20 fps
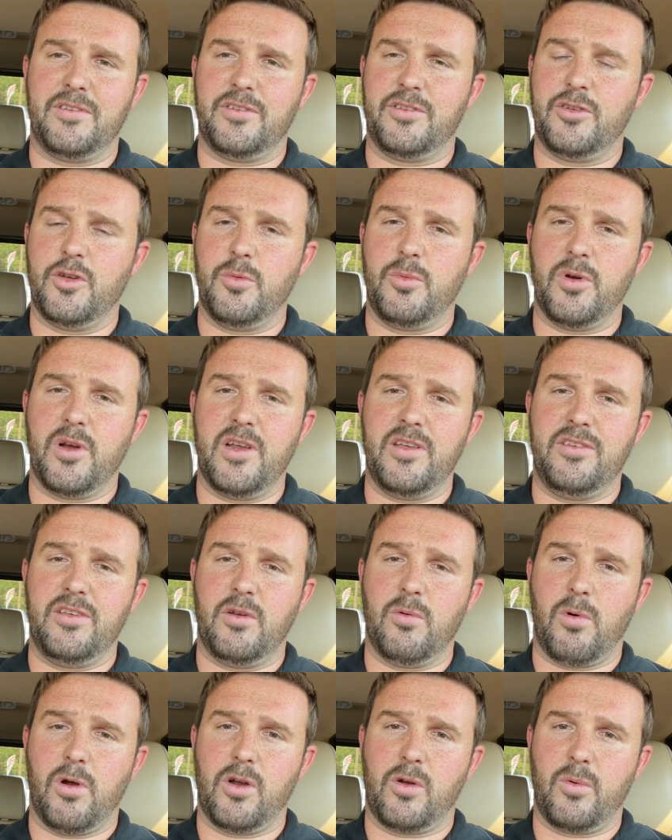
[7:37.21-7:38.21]
is super easy
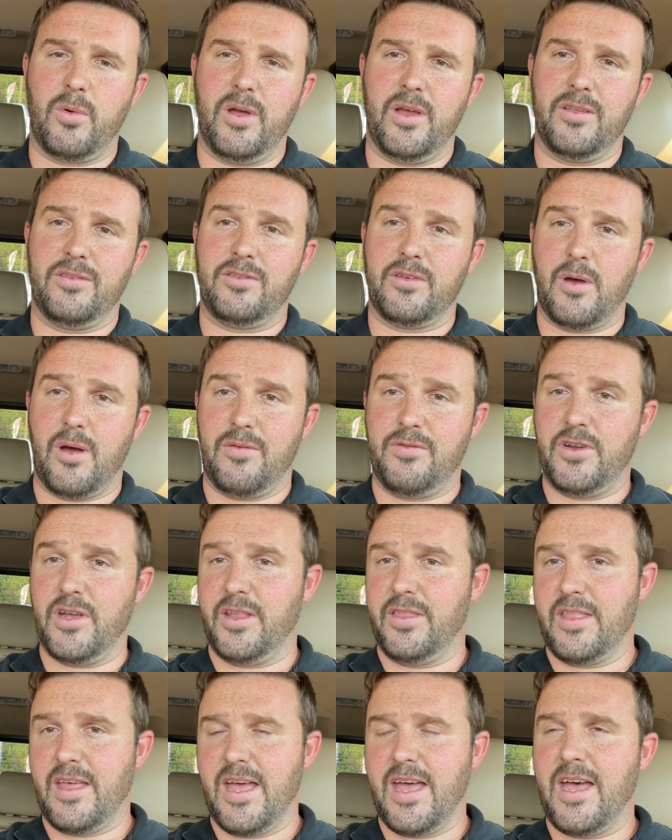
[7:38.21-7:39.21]
to work with, so I've
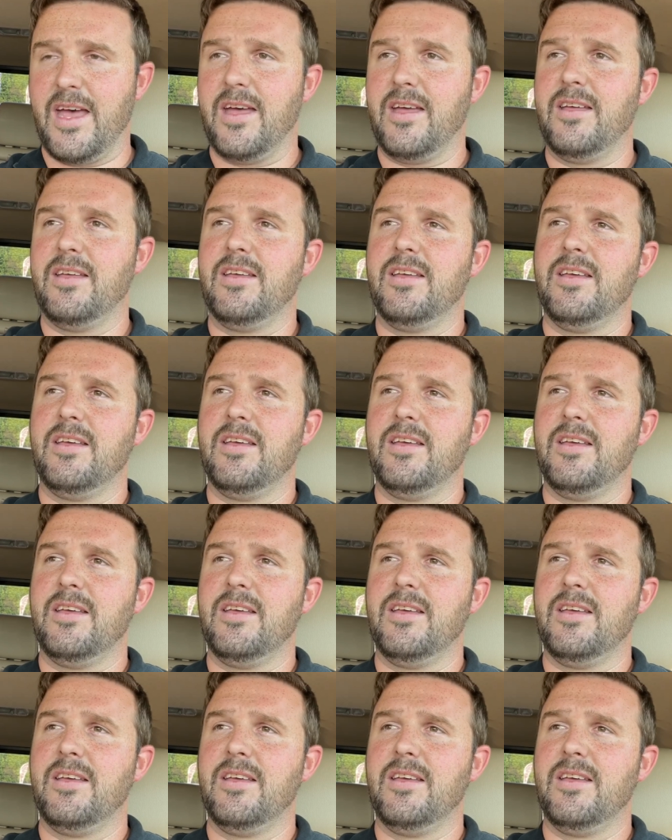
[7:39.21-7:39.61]
done that.